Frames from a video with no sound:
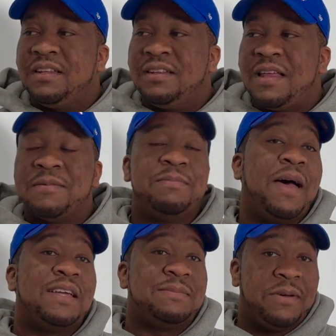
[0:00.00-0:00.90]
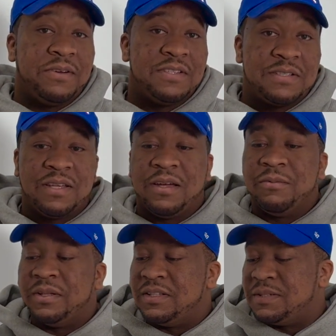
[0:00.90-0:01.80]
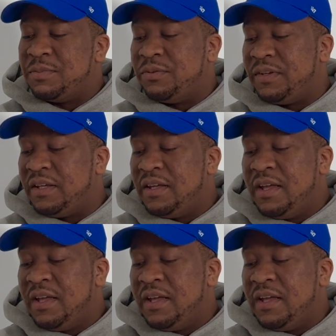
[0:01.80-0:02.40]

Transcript: that was my experience with this movie.